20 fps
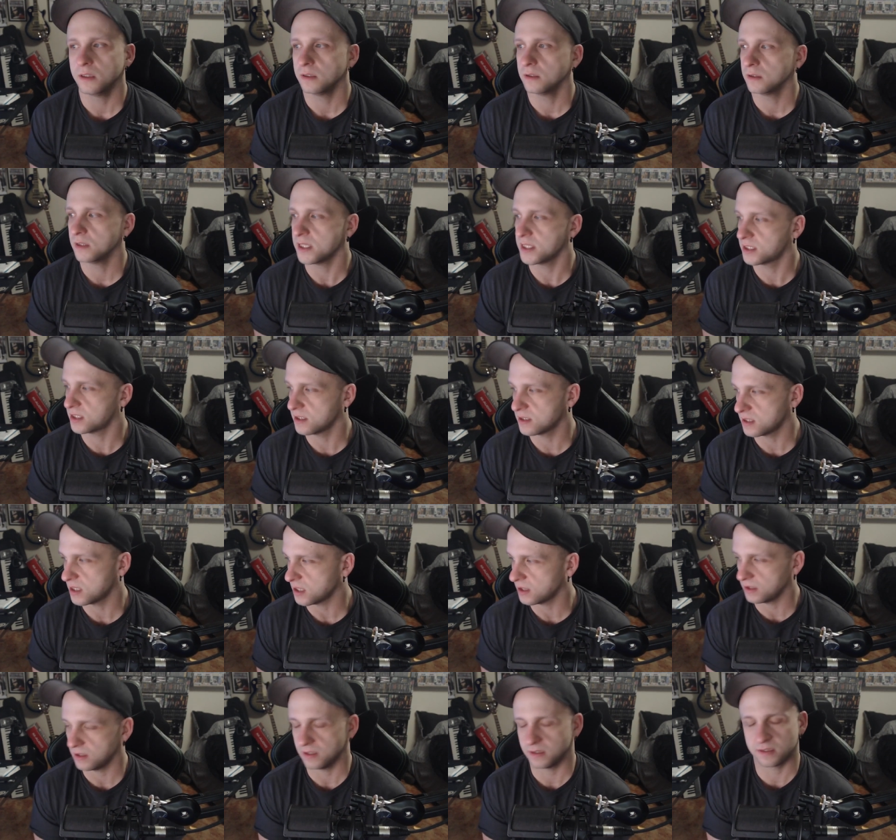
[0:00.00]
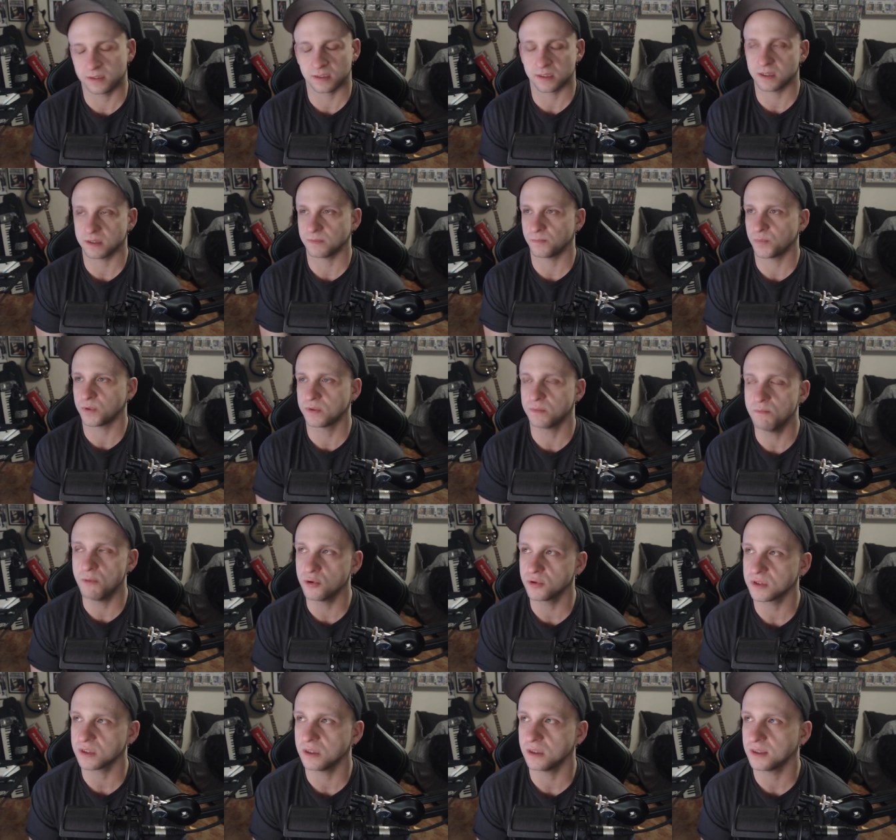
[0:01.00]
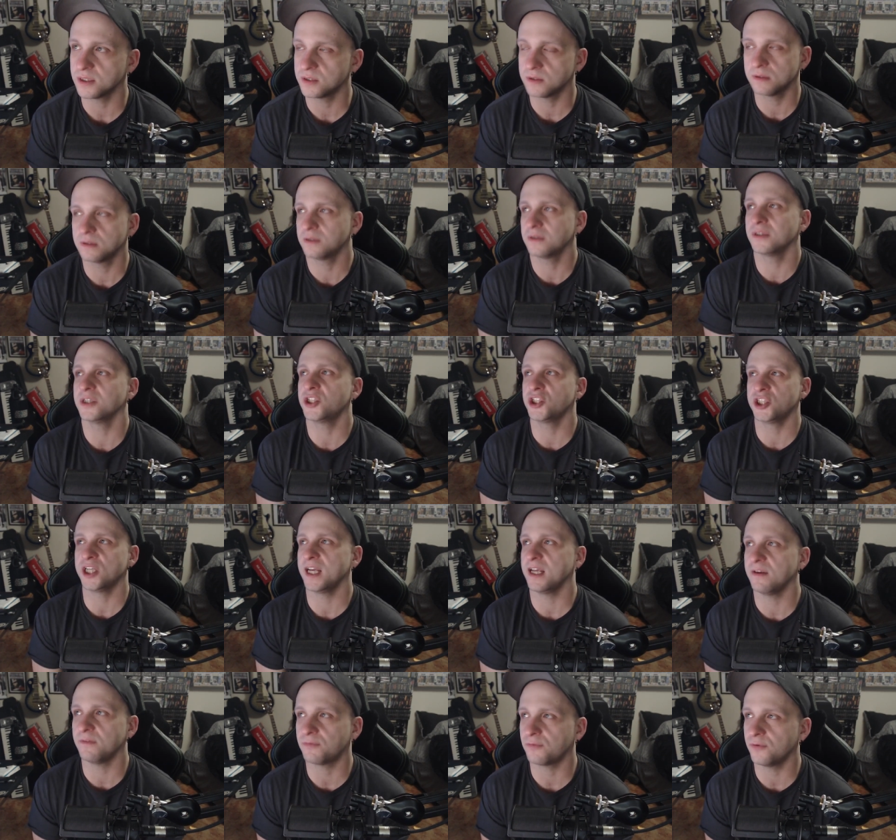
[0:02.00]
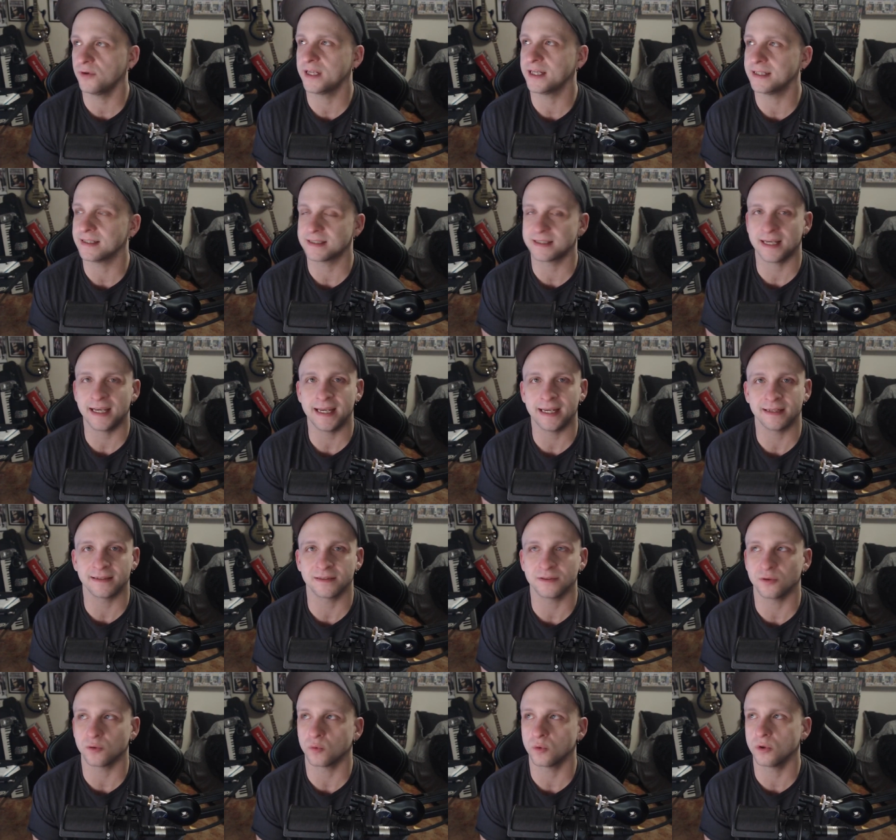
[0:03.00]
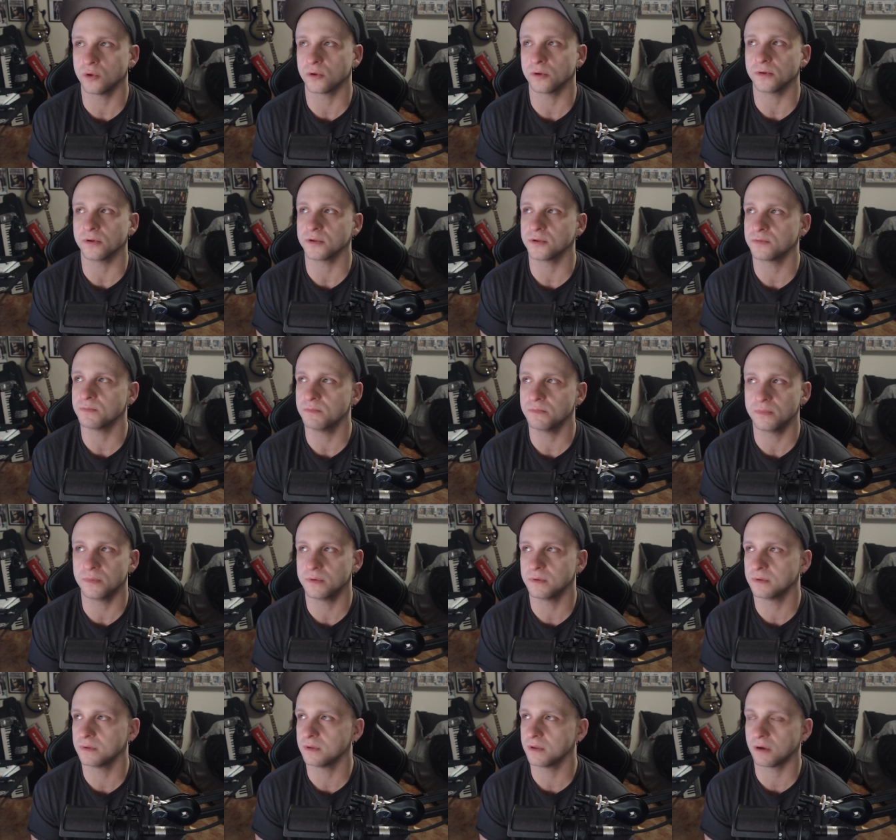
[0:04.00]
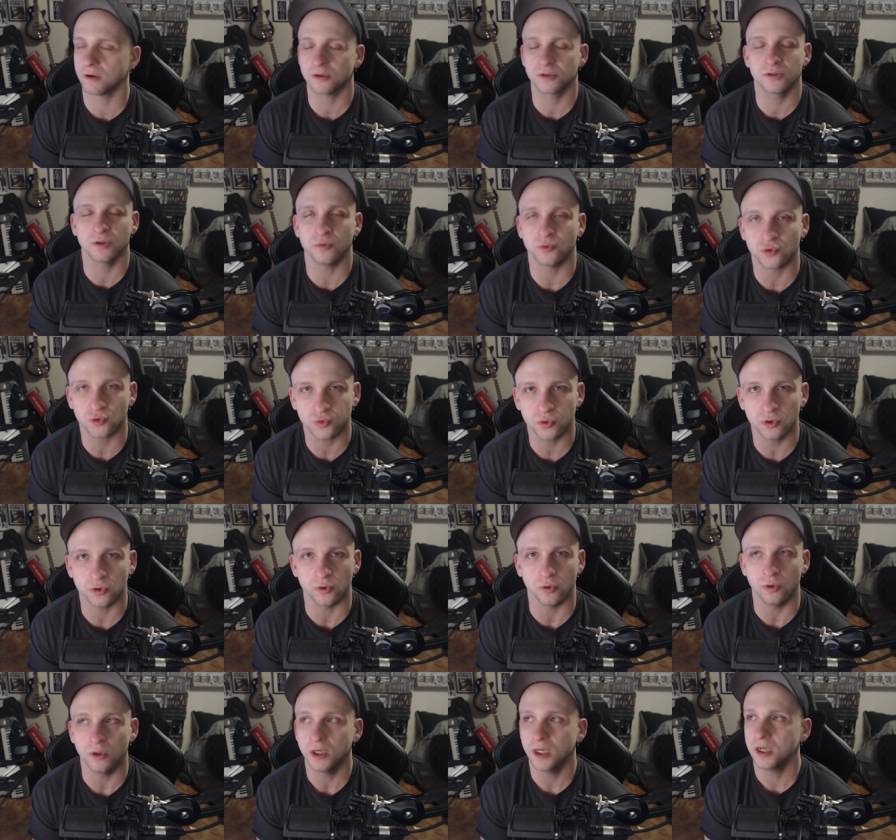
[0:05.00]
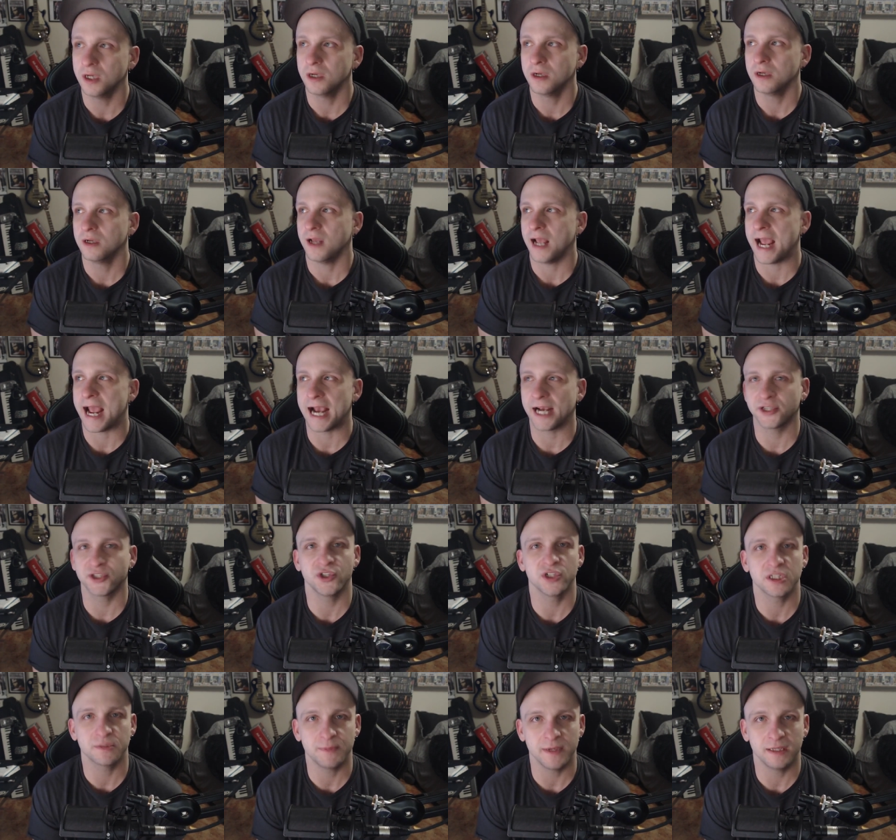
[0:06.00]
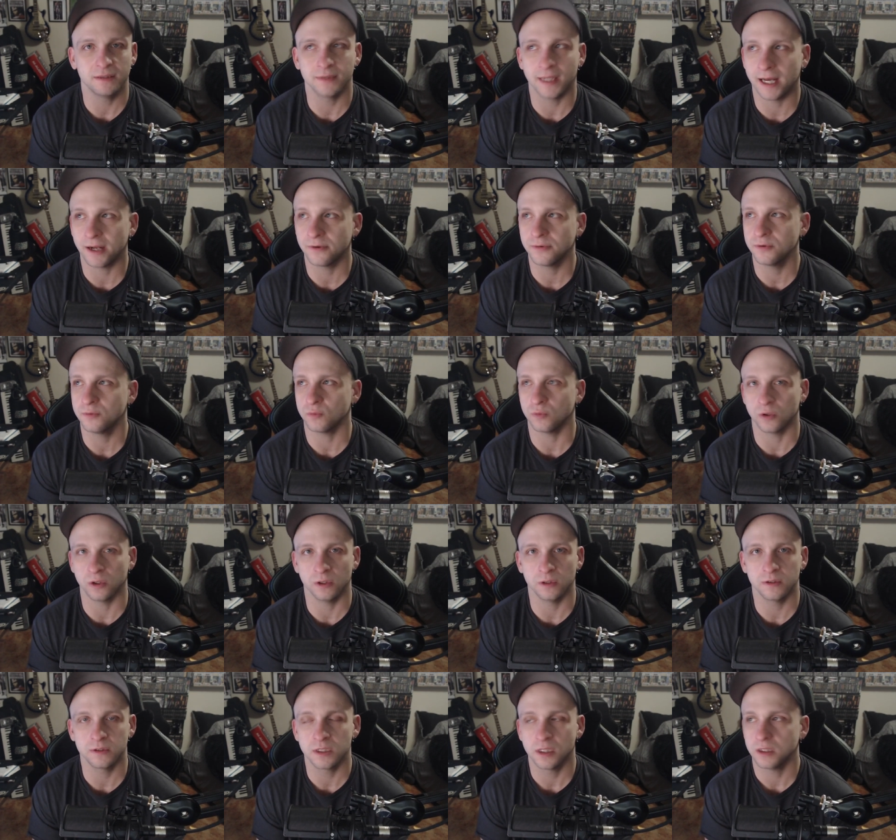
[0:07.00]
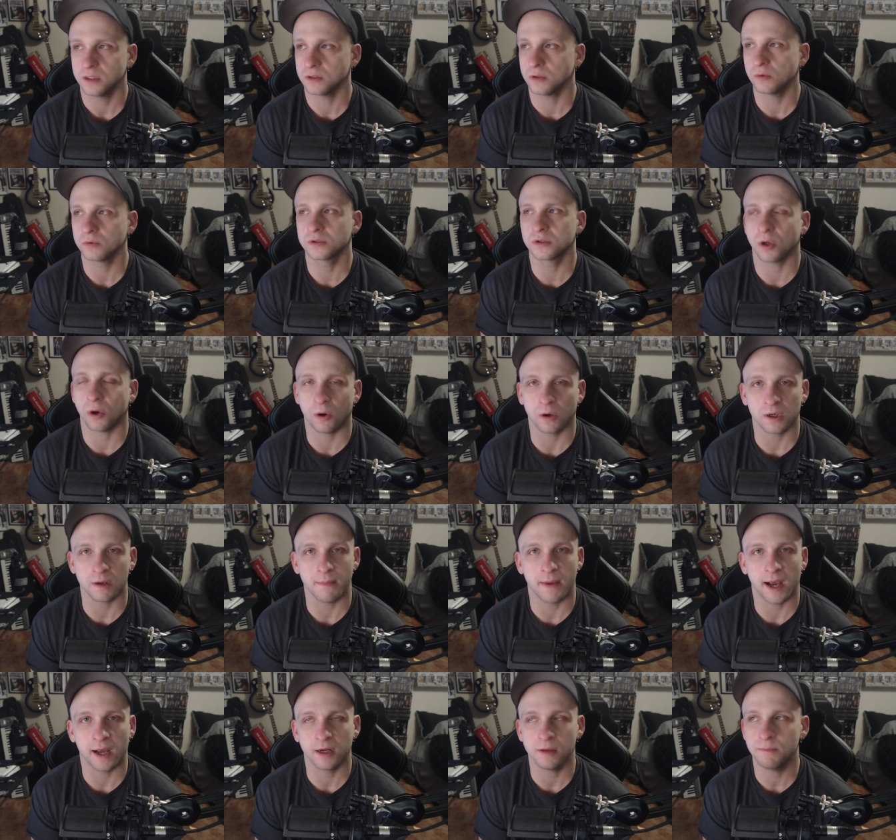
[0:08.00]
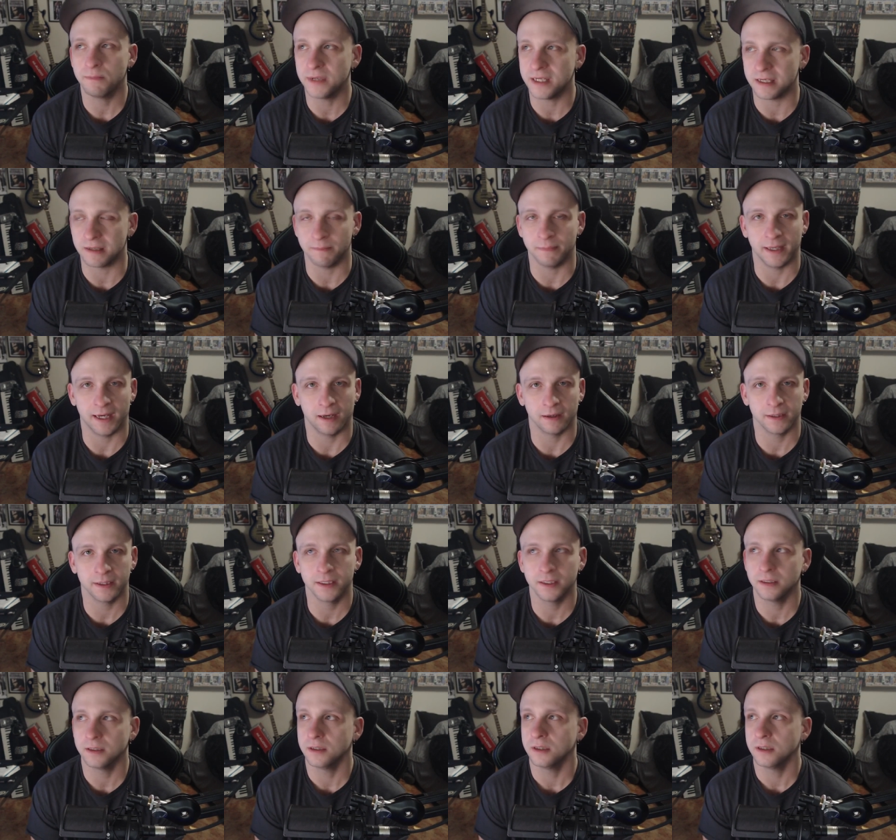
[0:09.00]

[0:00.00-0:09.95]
It's just a, it's the most cliche freaking sayings in the world are the are so true. Actions speak louder than words. Don't talk about it, be about it.